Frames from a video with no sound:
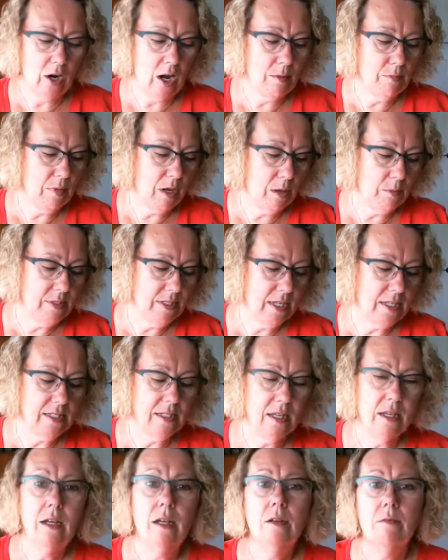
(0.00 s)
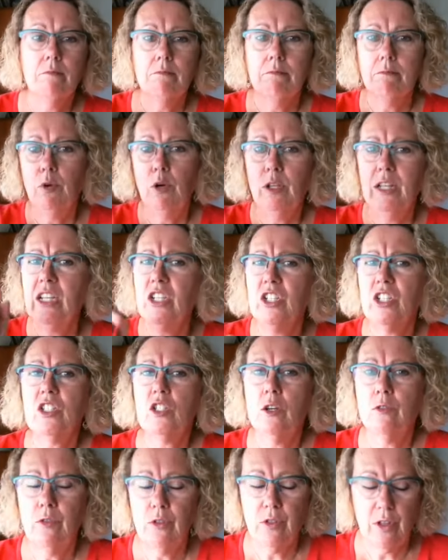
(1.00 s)
and Mom says, pull in just
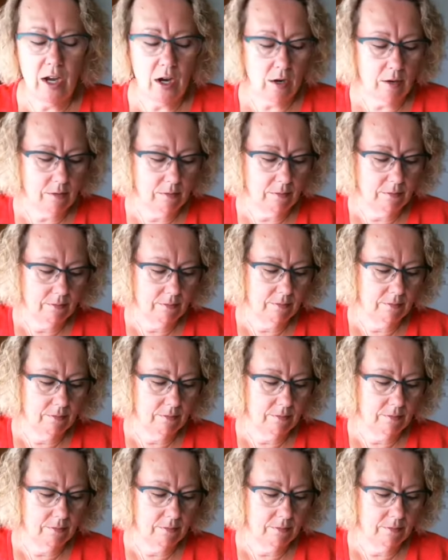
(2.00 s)
over there.